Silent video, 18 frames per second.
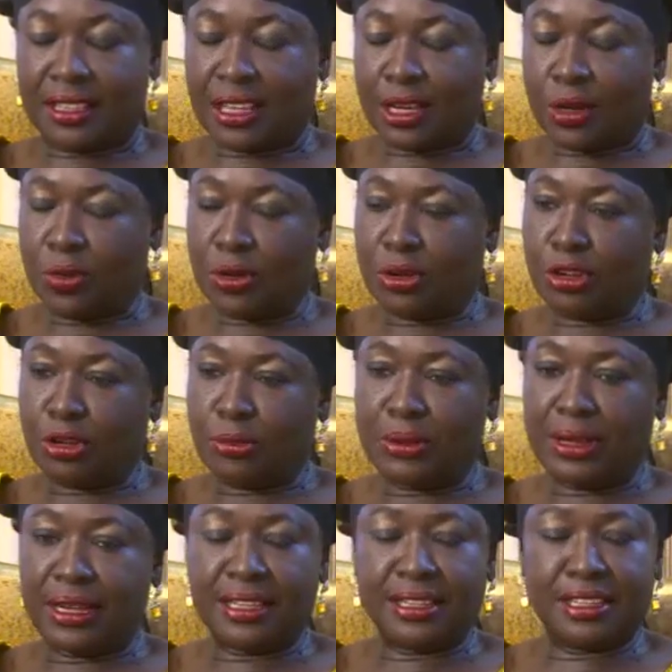I wake up
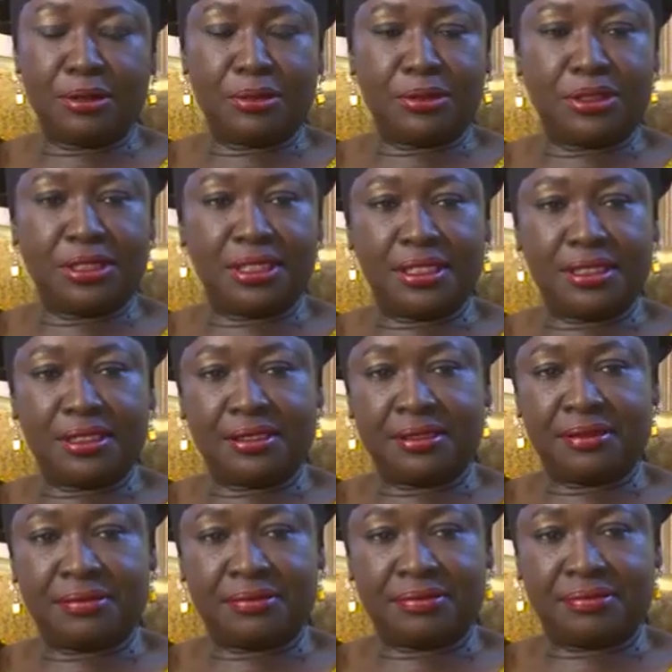early in the morning,
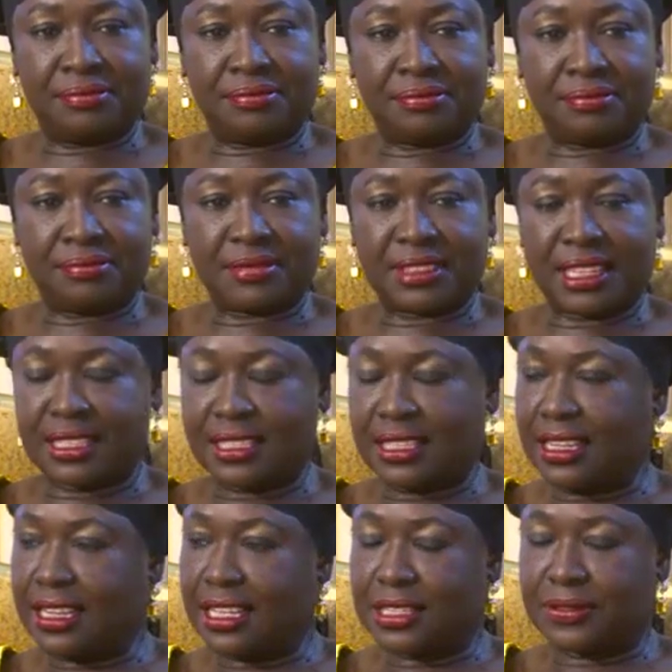as
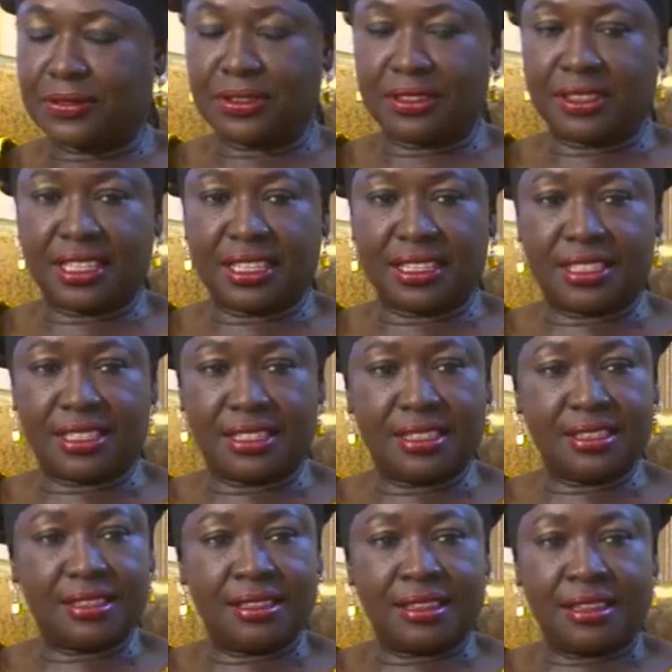early as 4:30.
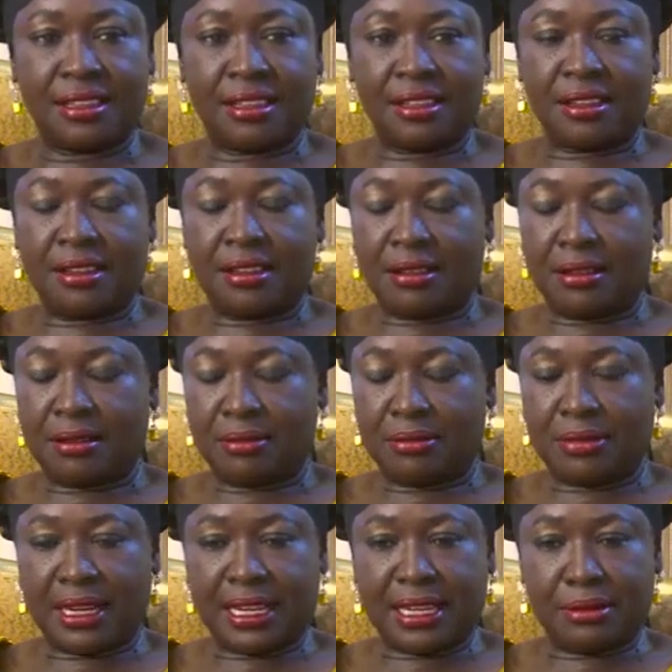
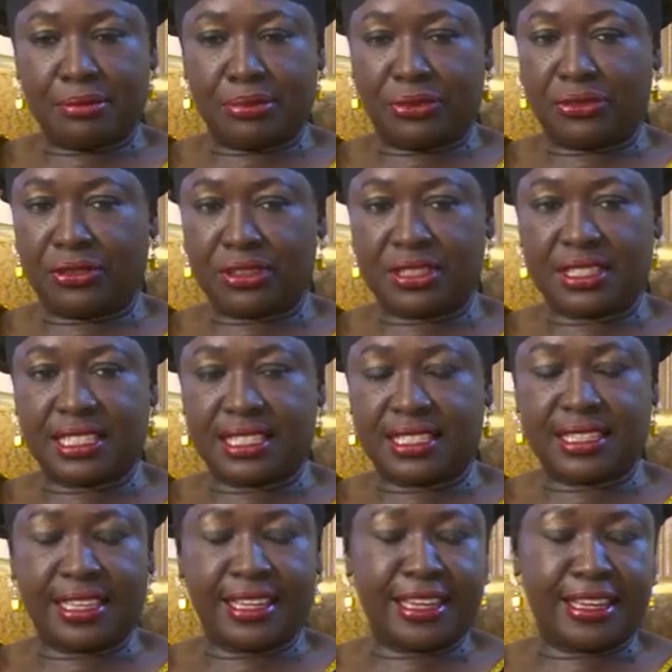Before
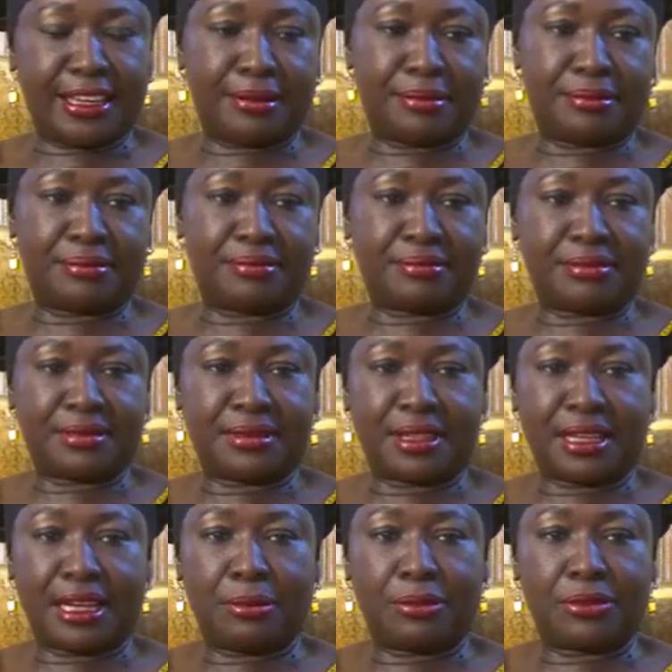6 a.m.,
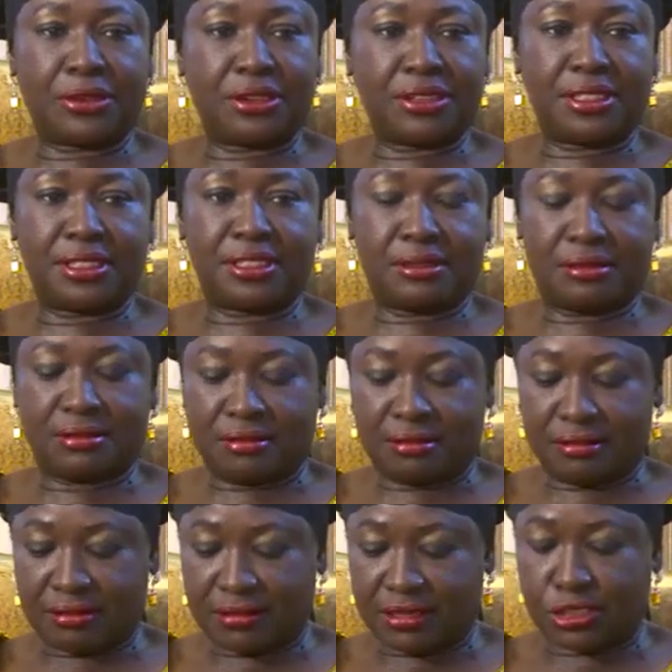I'm already
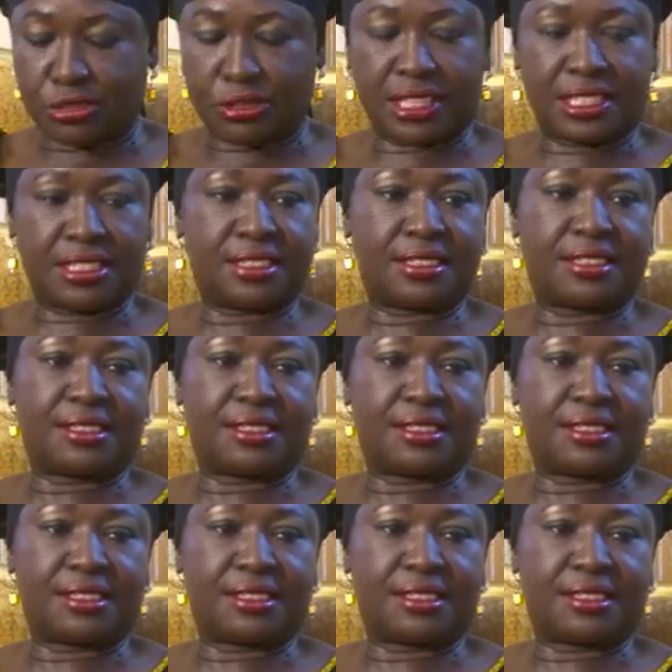dressed